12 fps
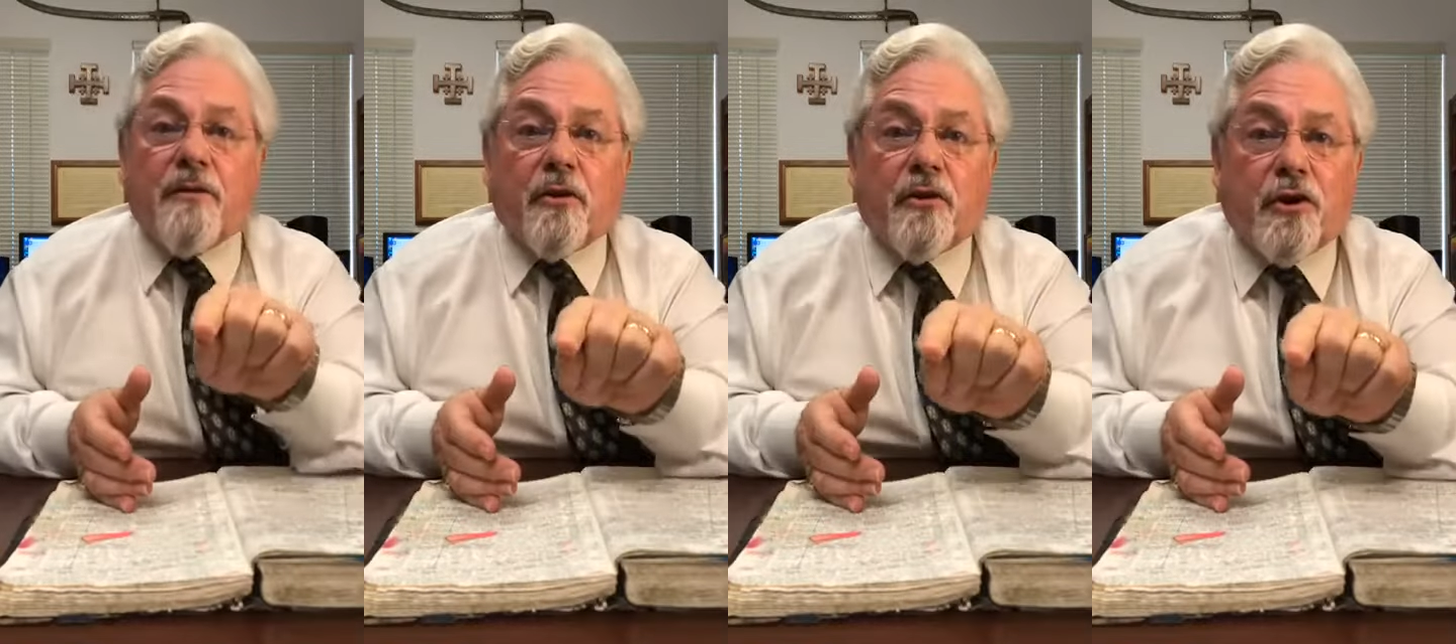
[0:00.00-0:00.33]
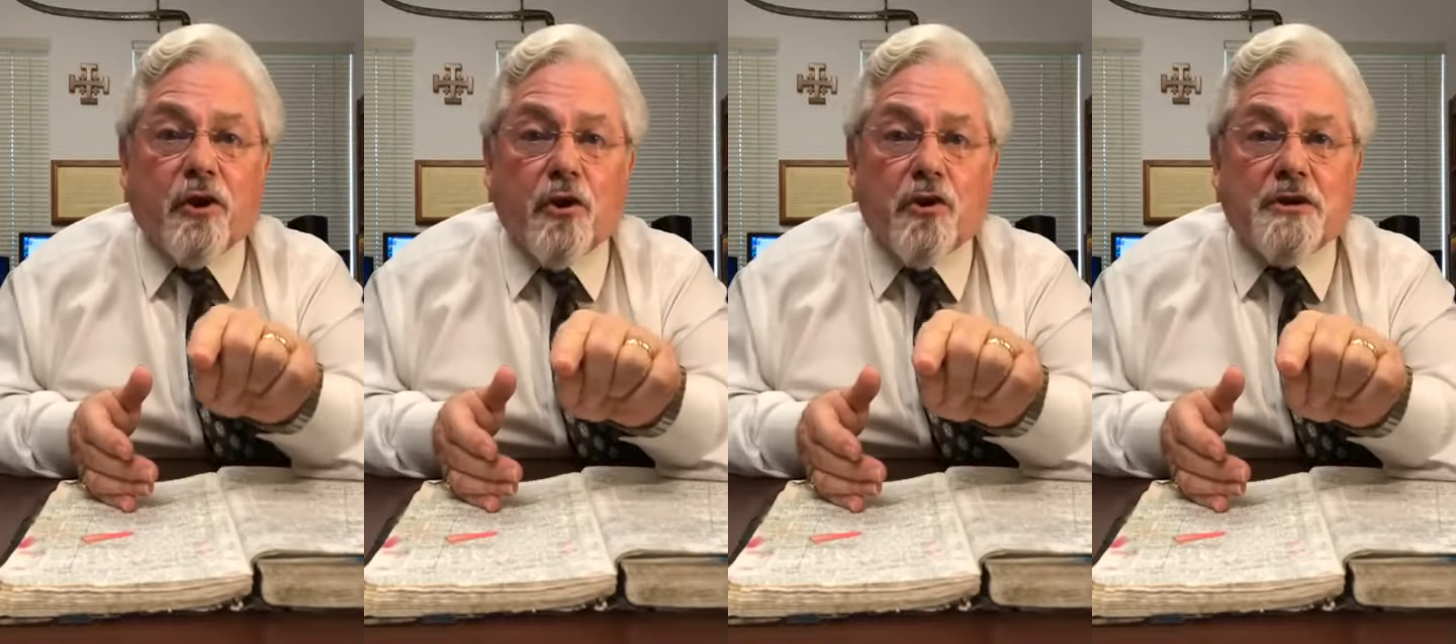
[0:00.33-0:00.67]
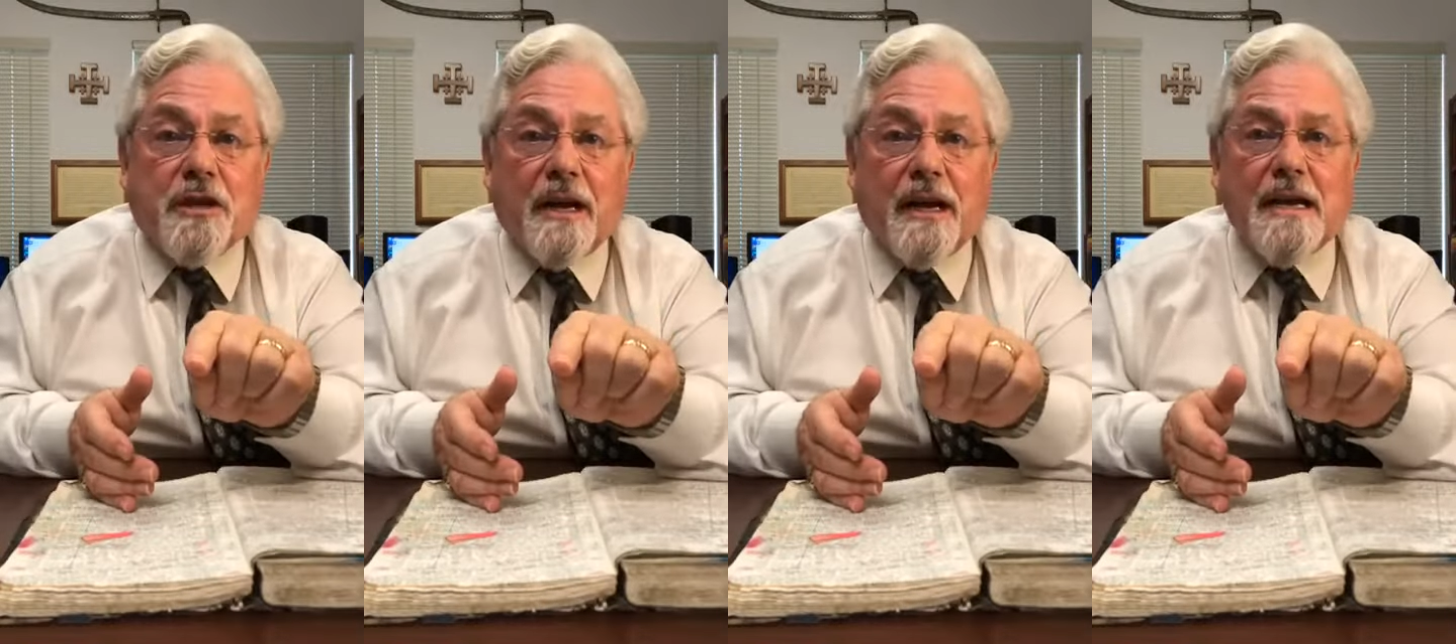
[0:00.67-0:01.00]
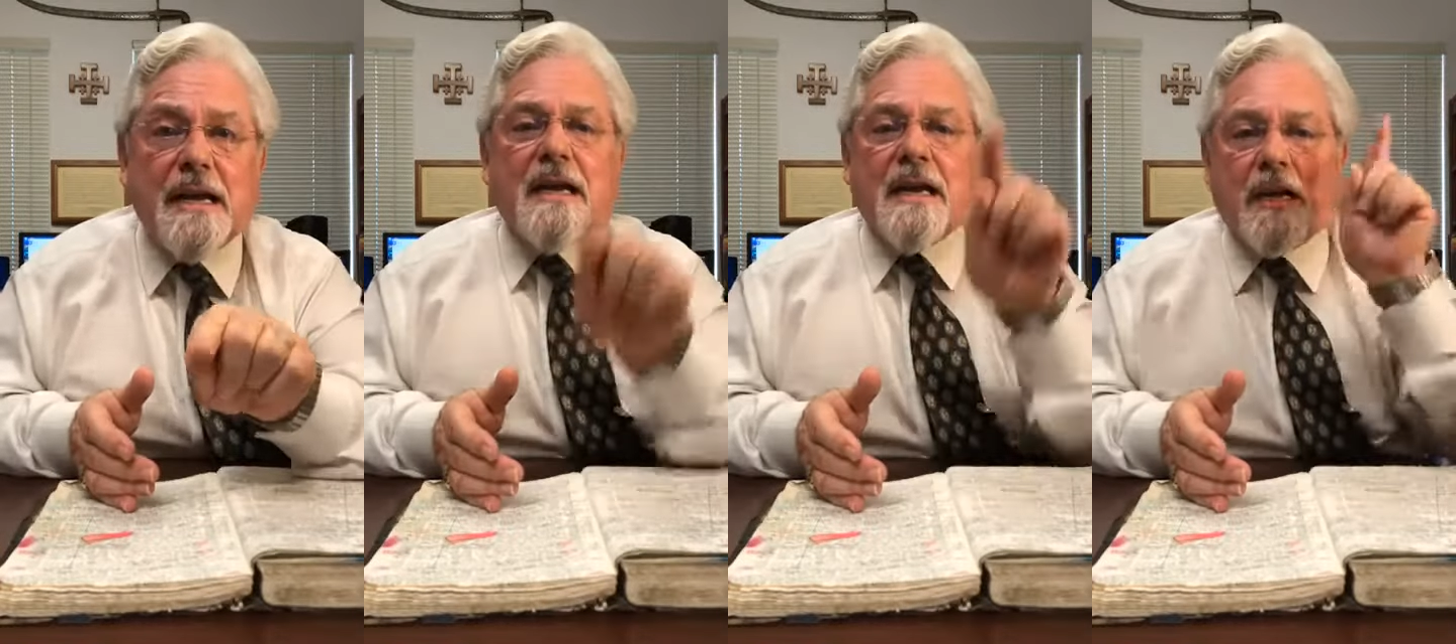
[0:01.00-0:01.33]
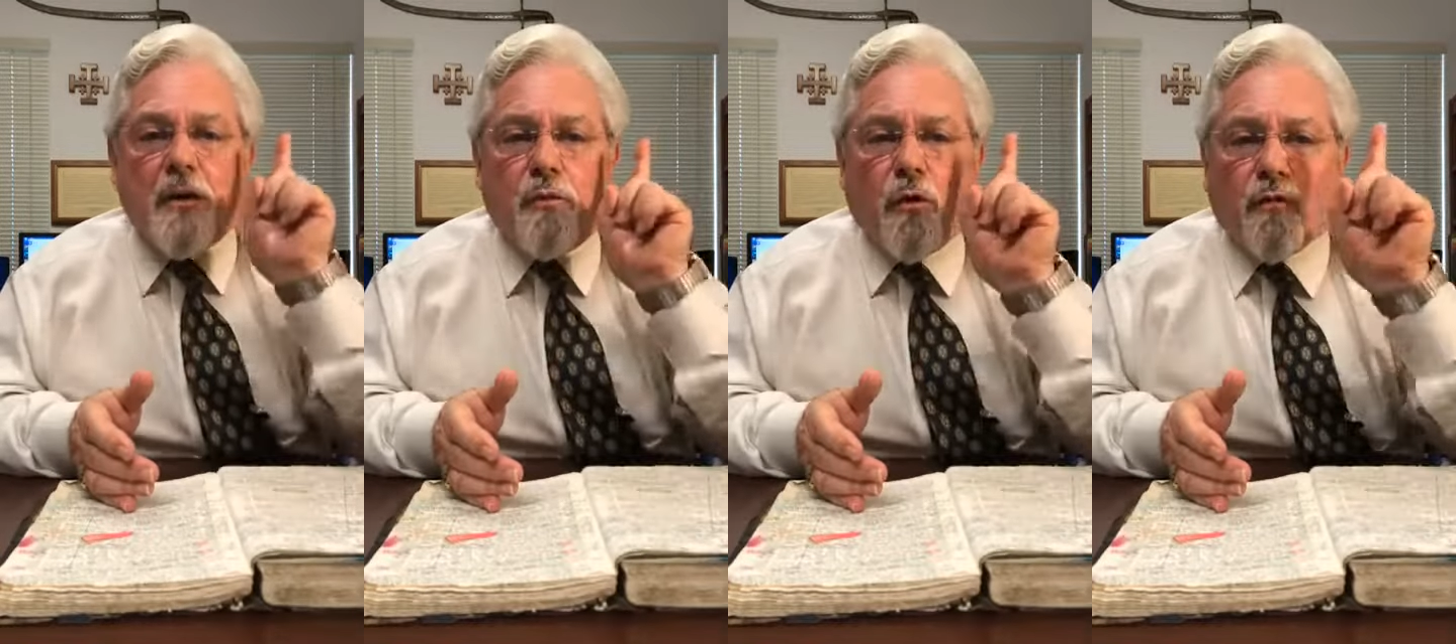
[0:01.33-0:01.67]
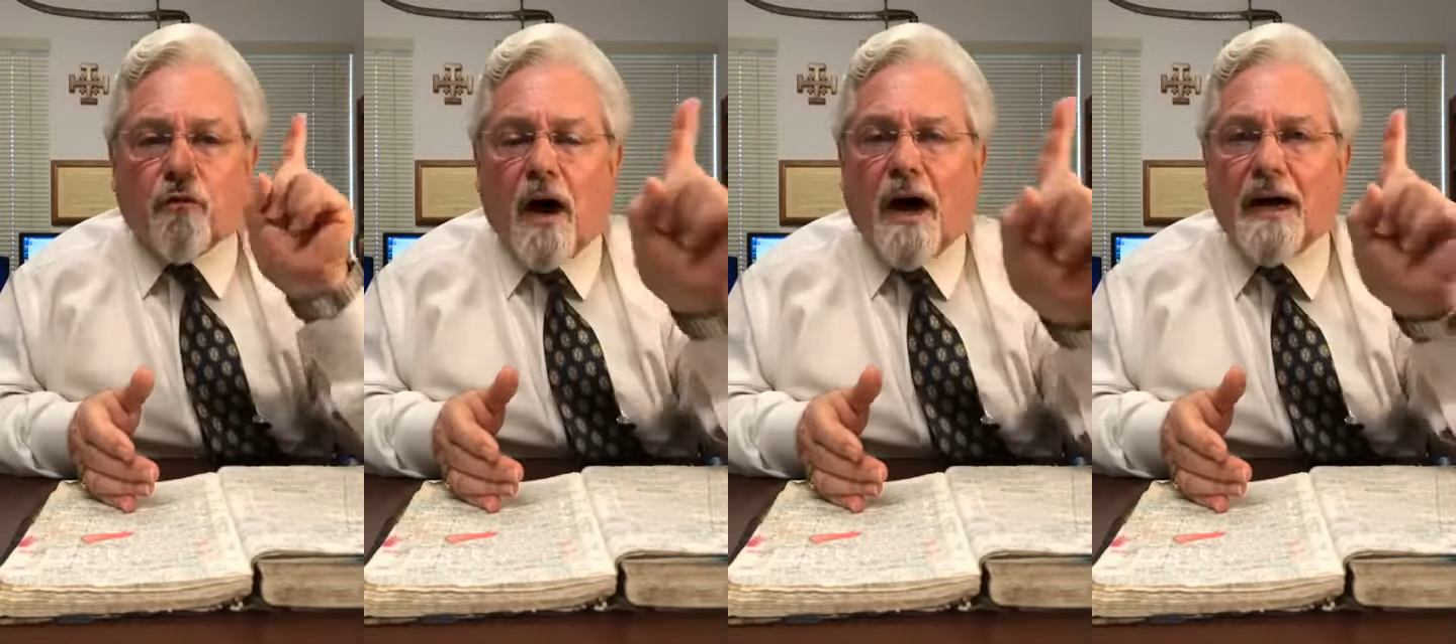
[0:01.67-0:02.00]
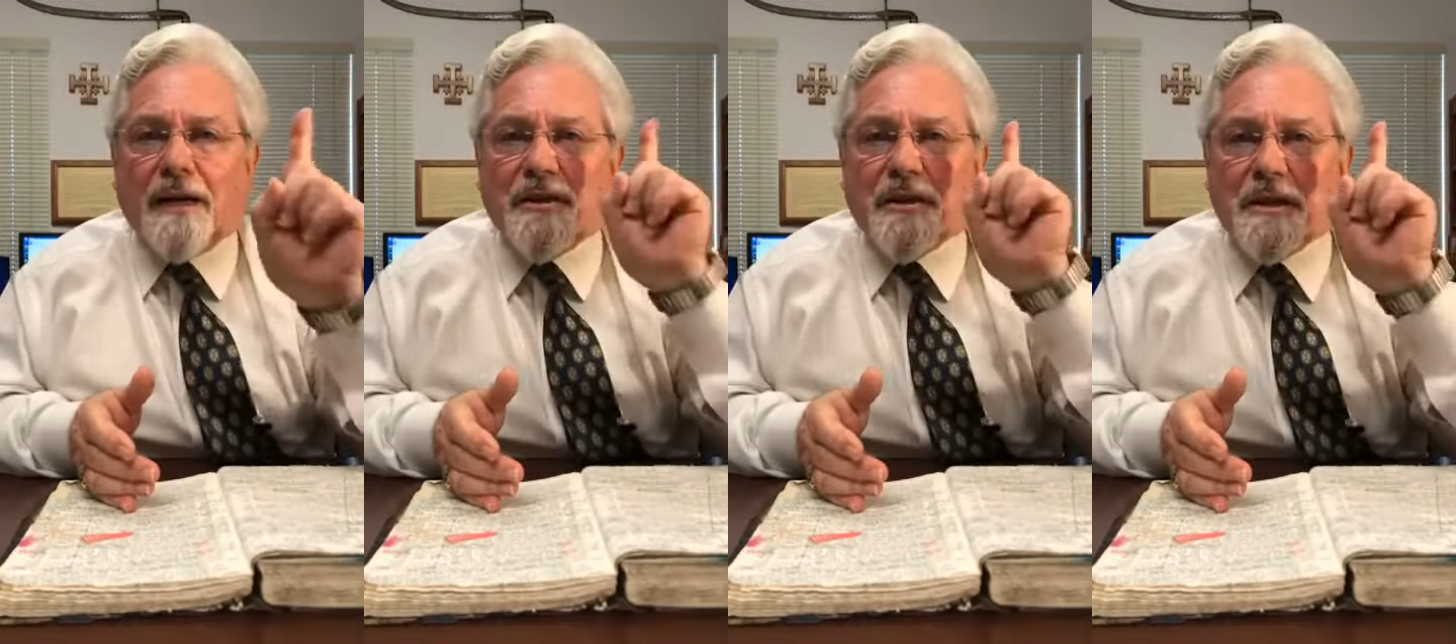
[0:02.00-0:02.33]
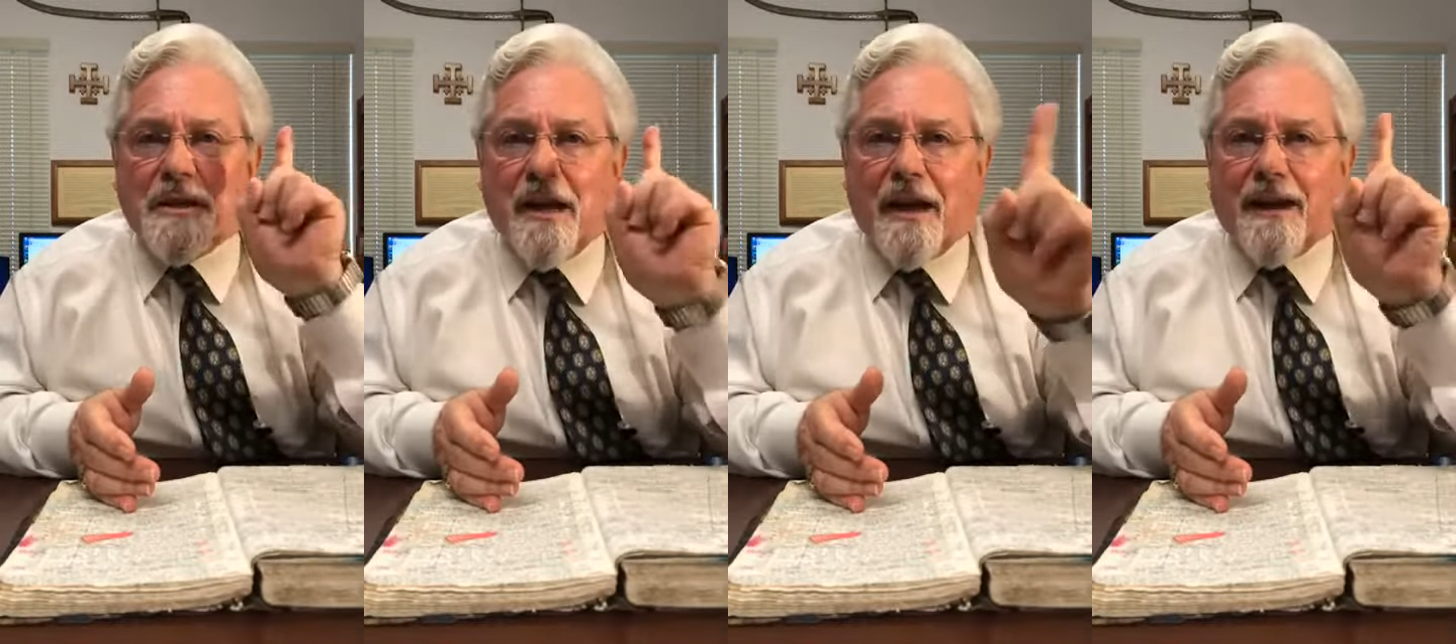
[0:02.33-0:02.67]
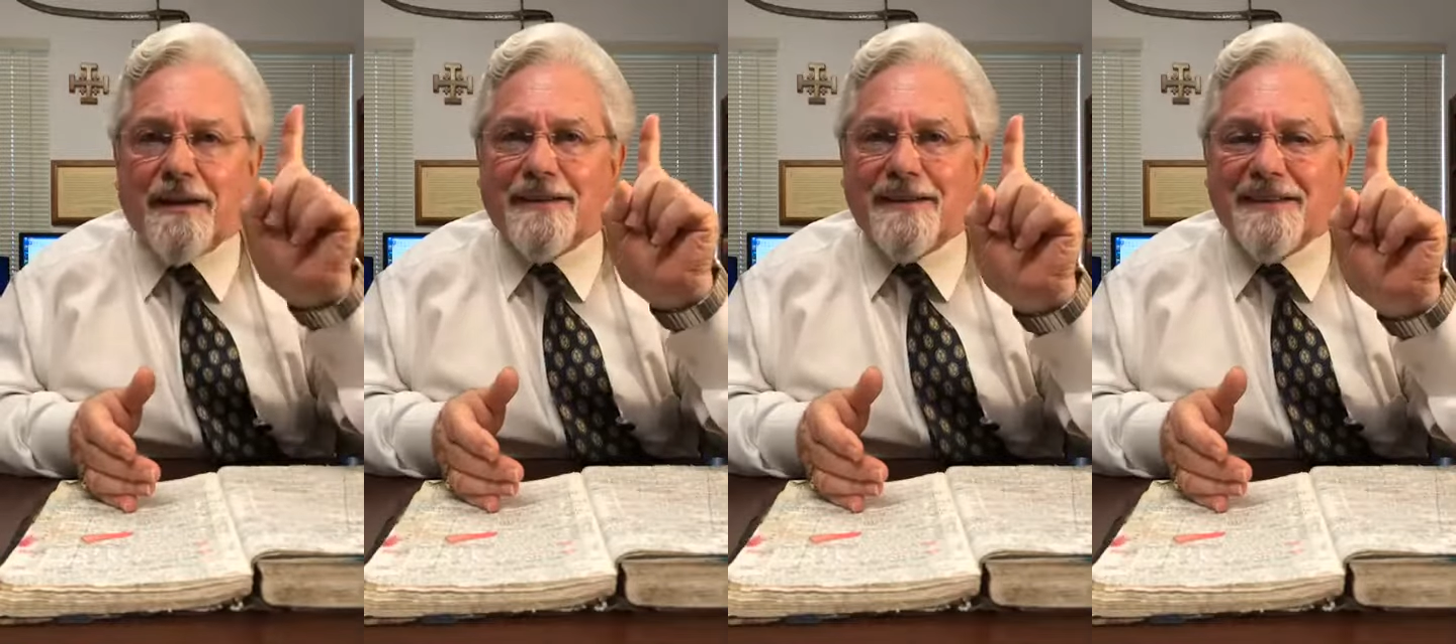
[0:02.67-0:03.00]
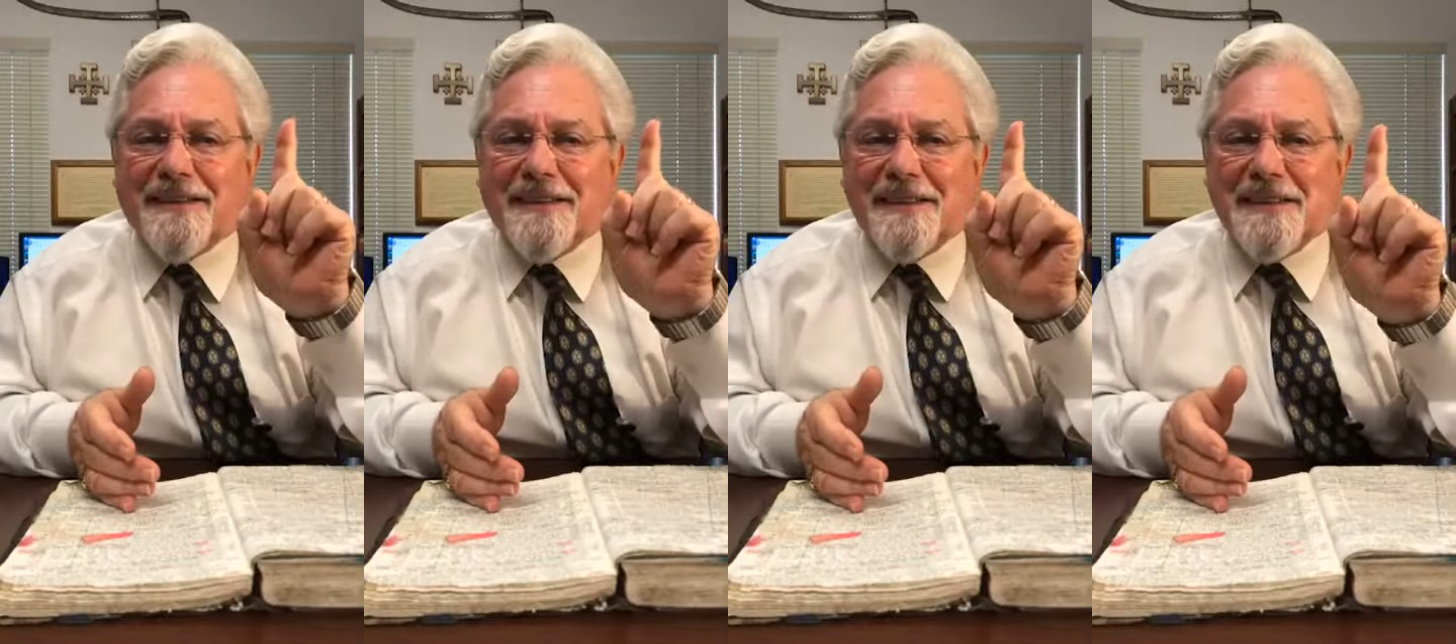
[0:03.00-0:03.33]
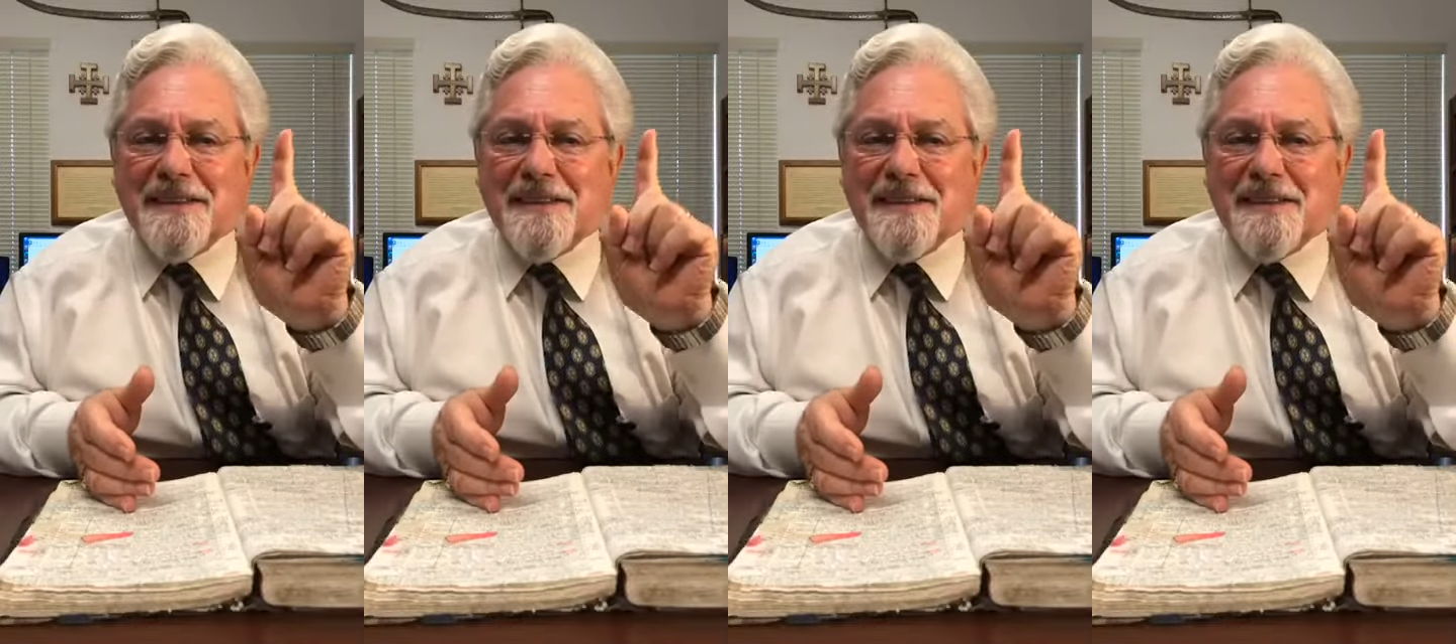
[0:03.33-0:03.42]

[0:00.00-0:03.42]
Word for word: and the third day he will rise again.